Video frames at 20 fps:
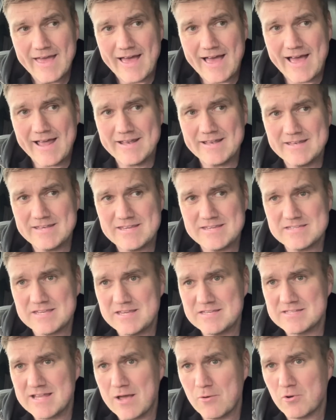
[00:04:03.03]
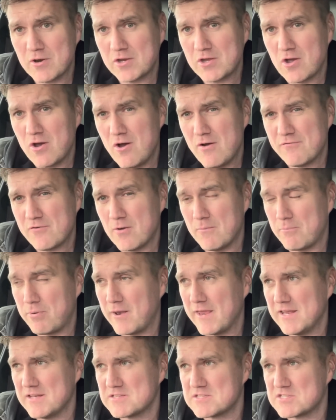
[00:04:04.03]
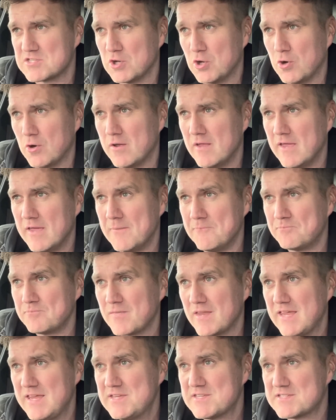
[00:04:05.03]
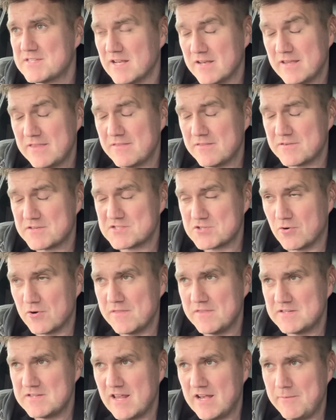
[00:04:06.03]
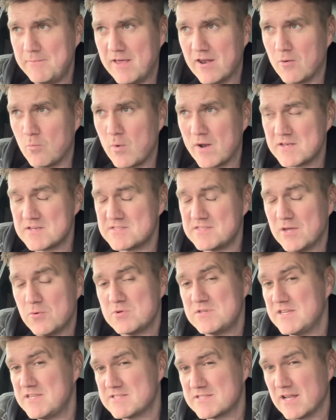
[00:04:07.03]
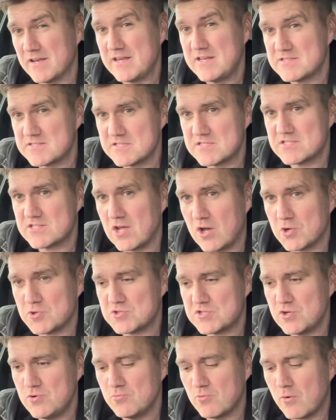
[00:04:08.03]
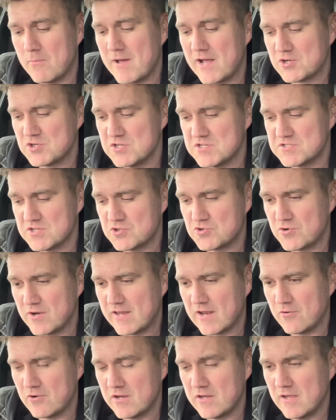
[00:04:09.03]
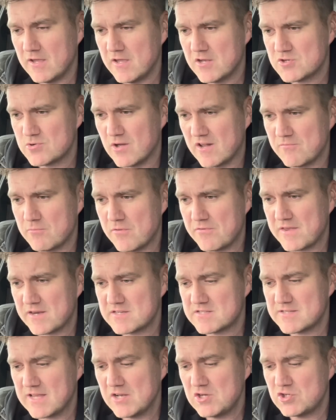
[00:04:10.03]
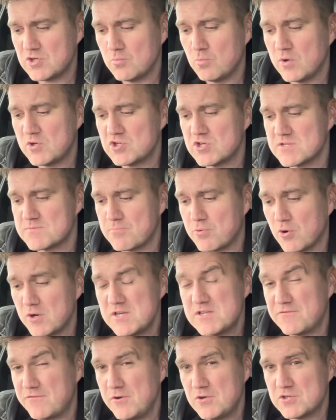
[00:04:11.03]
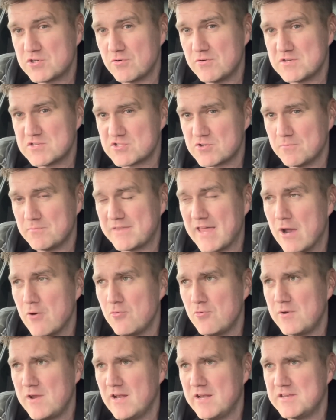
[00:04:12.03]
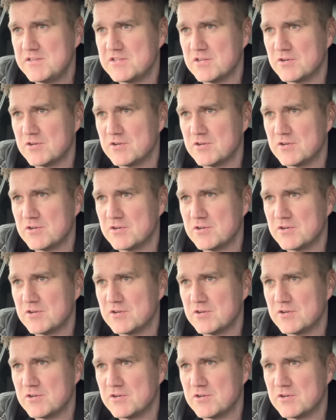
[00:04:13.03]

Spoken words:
and he's now got a calf complaint. So he's still, the story in the Daily Mail on Wednesday was he still needs to start 2 more matches to trigger a 12-month extension, which has put his future in some doubt, really.